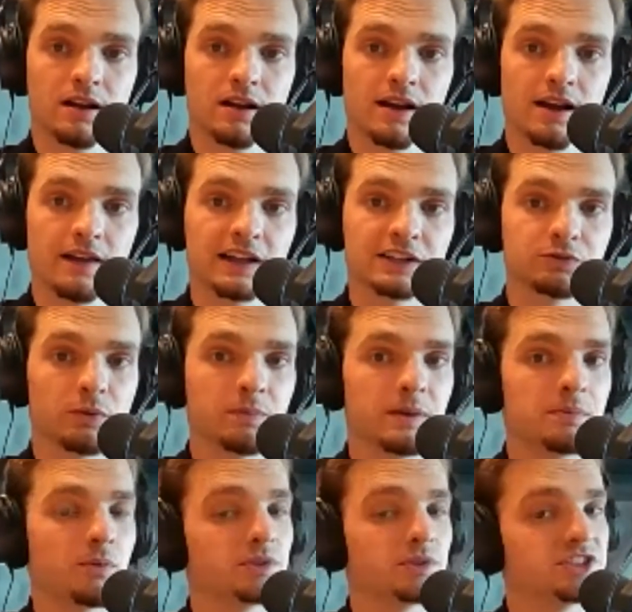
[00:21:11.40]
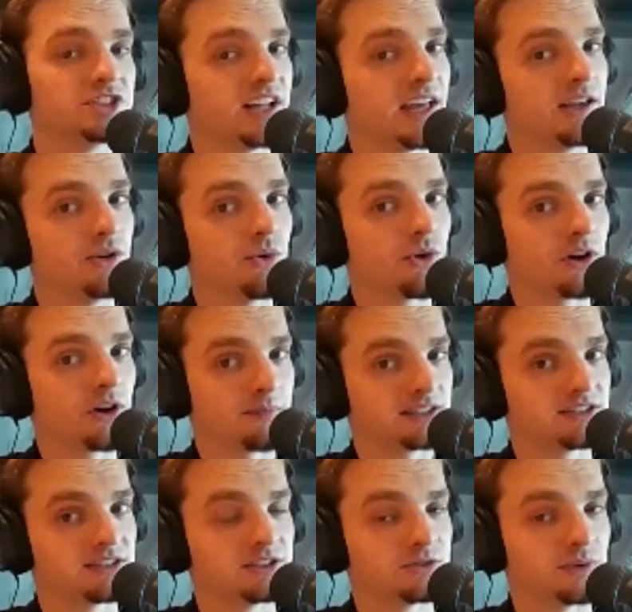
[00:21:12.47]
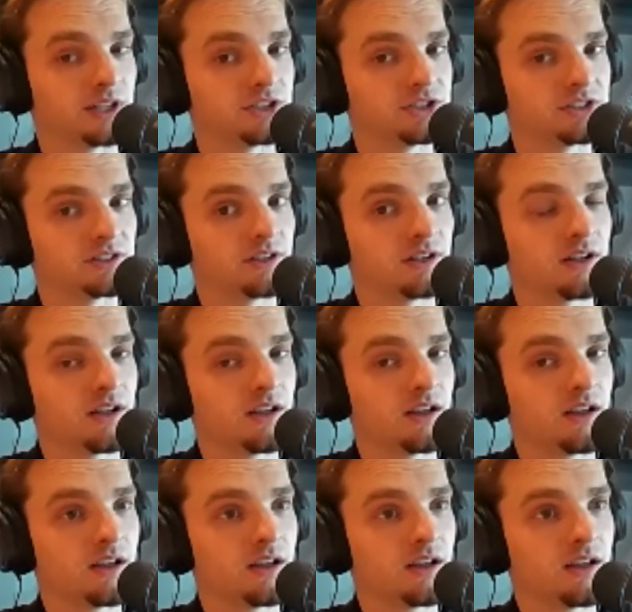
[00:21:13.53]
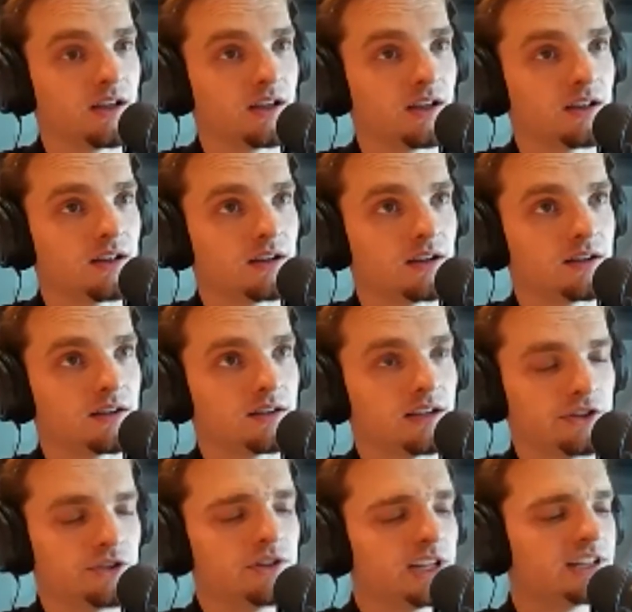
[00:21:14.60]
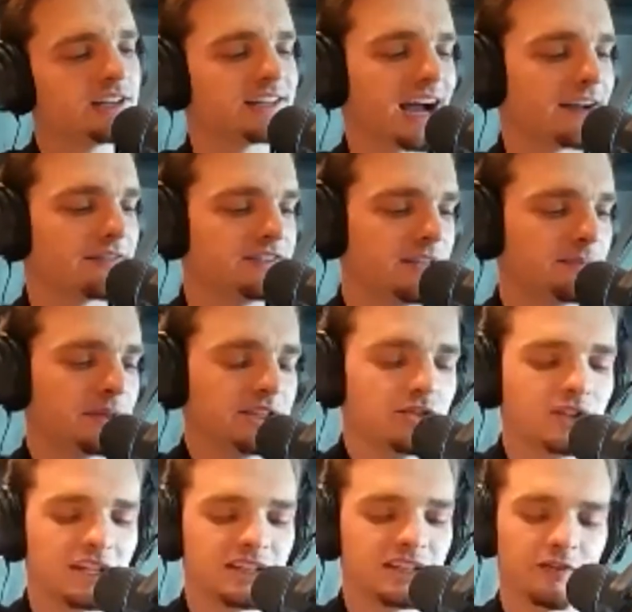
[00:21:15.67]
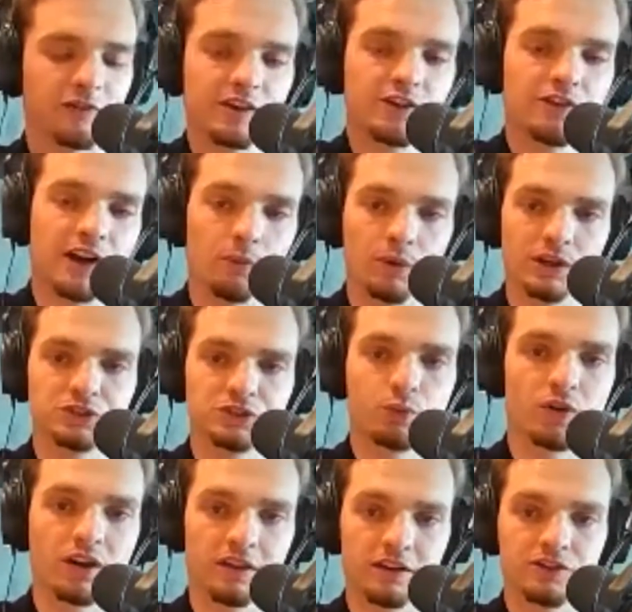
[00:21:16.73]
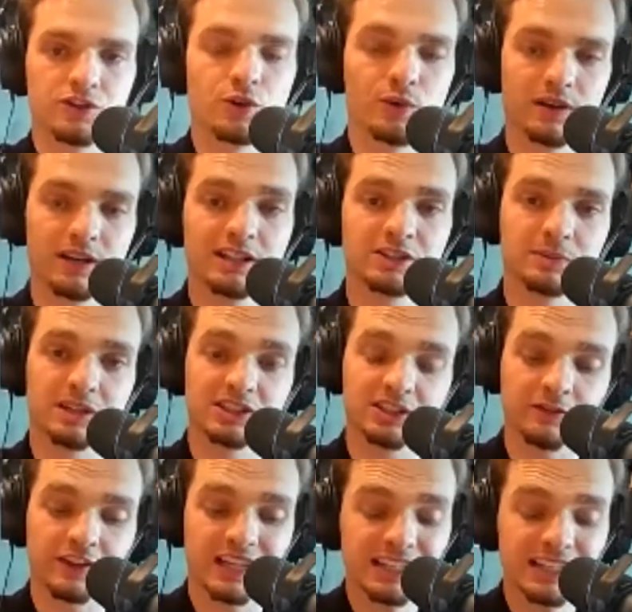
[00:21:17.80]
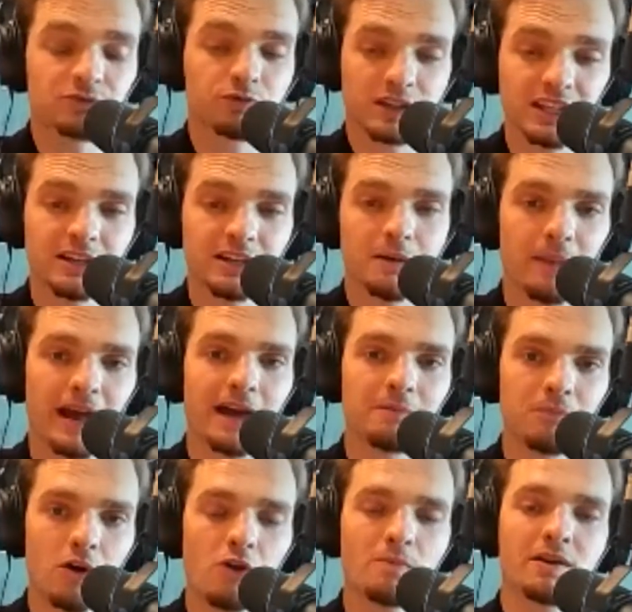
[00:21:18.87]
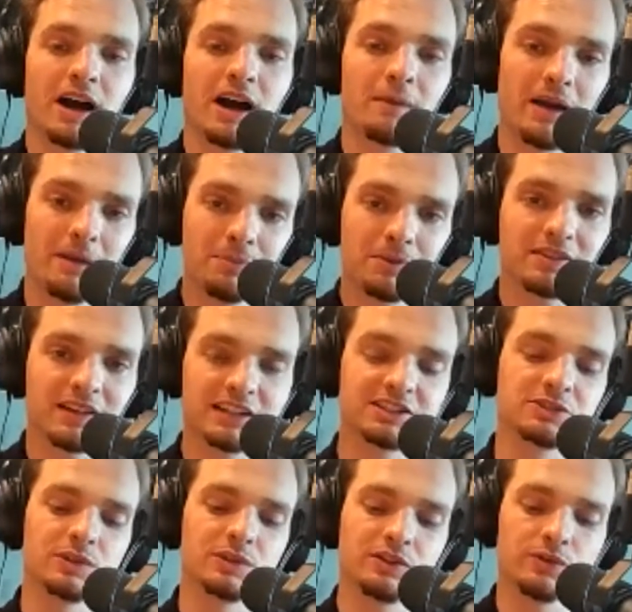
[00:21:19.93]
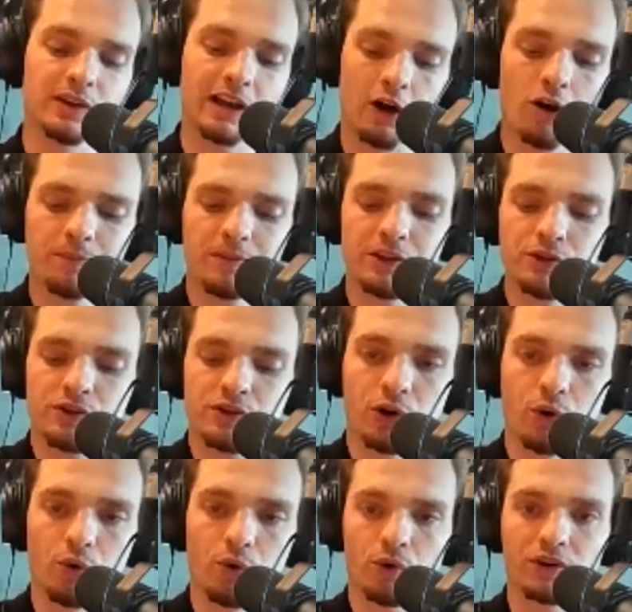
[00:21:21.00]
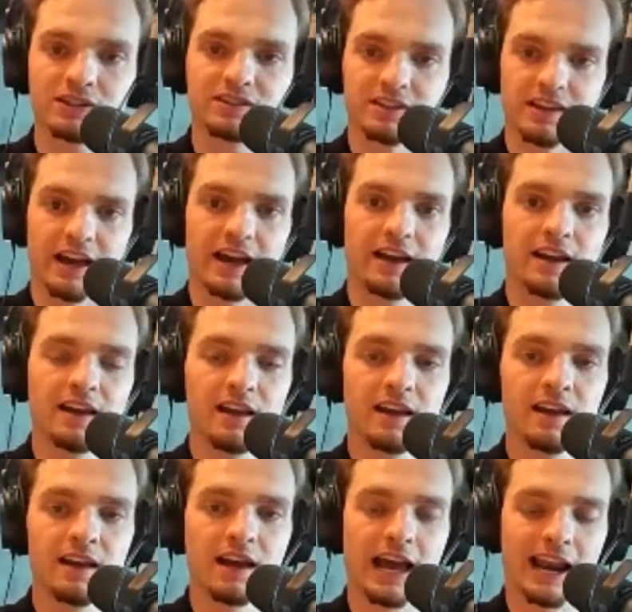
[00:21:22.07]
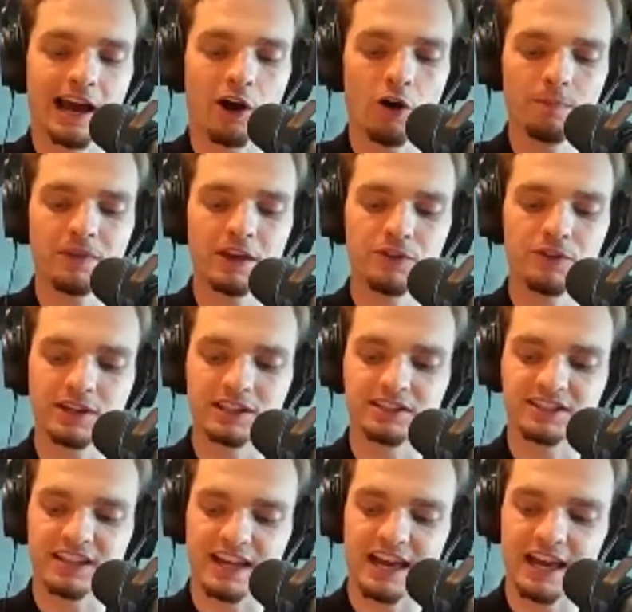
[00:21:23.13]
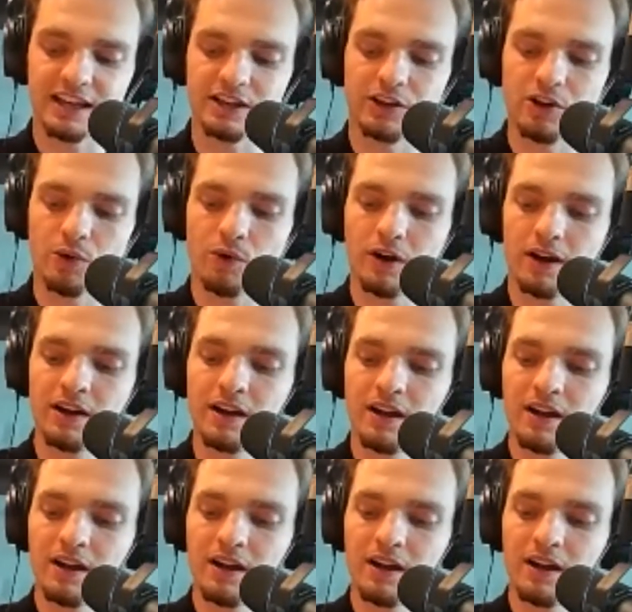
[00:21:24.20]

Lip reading: And that's what people would say who are in my situation. Now, you need to dive deep and you need to figure out which one of the two it is, because if it is really a bad moment, I'm empathizing with you, and I hope that you can hold on to that. And I hope that you could say, hey, you know what?